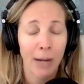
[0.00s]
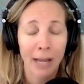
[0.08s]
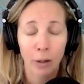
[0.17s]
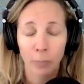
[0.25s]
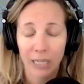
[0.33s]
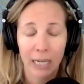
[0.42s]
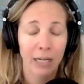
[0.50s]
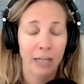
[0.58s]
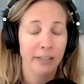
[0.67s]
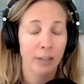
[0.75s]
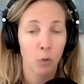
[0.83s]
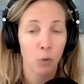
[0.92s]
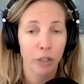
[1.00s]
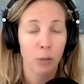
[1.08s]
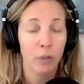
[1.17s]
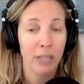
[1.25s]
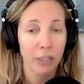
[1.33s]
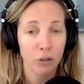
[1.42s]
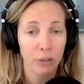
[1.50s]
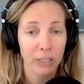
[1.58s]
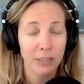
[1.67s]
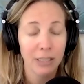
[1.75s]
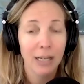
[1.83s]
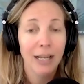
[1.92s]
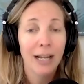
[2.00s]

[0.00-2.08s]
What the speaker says: biomechanics, and working with injuries.